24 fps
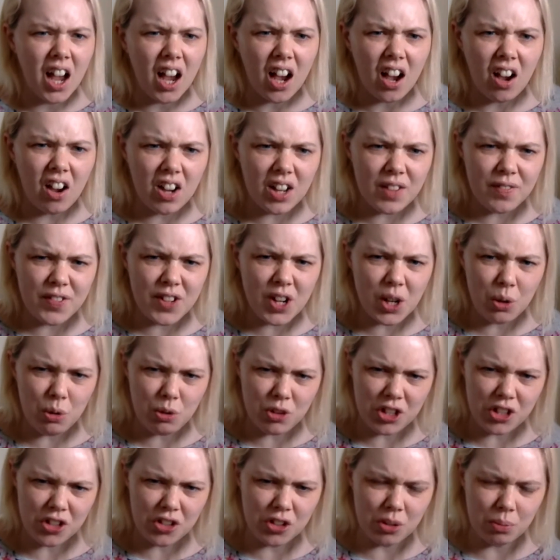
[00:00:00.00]
I've
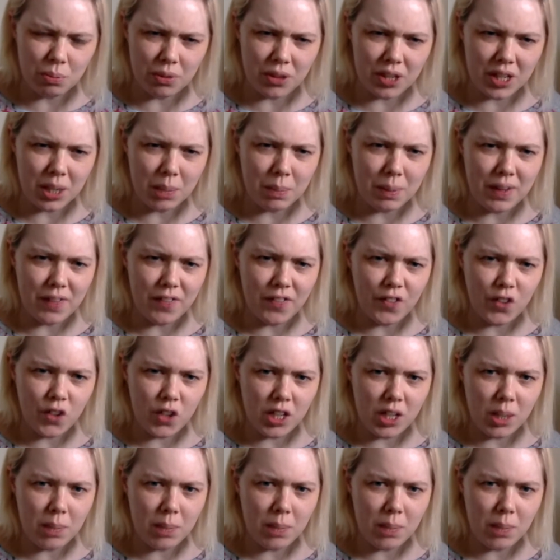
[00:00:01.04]
noticed something a bit funny